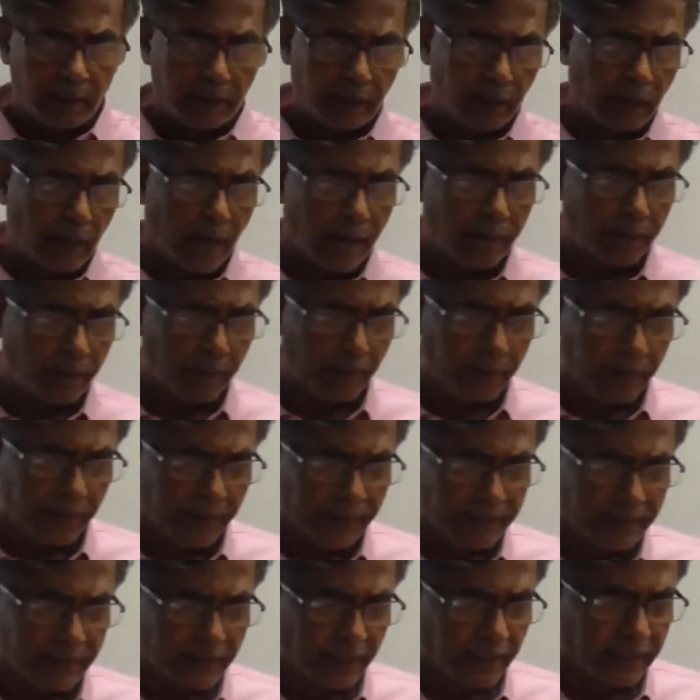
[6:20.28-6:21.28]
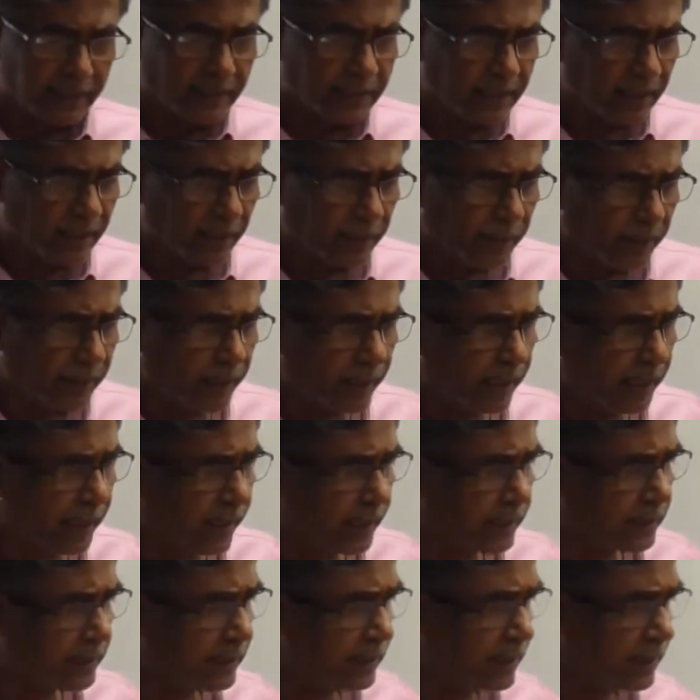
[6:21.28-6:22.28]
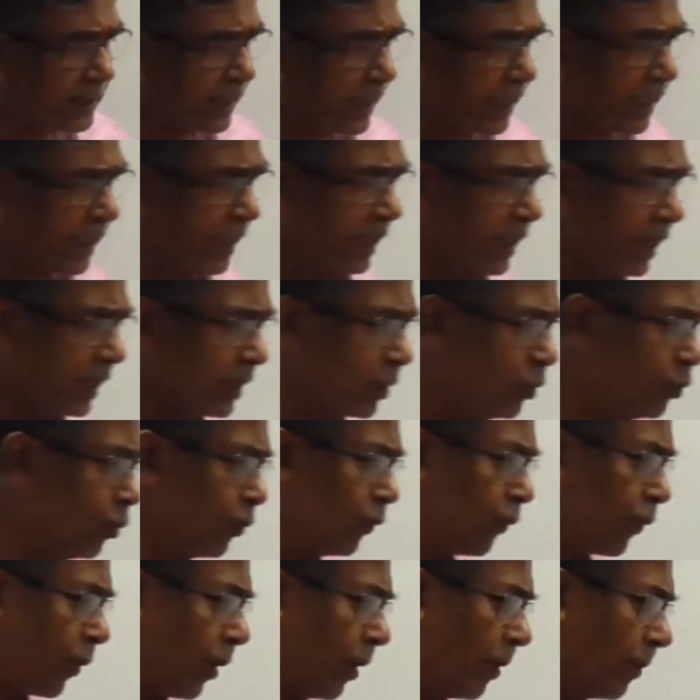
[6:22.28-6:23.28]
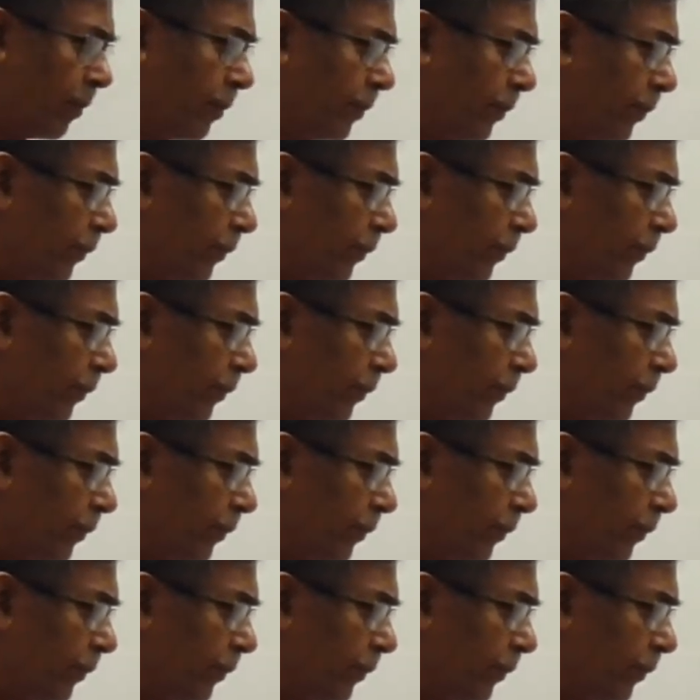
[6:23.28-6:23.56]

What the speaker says: time-dependent statistical mechanics, taking a clue from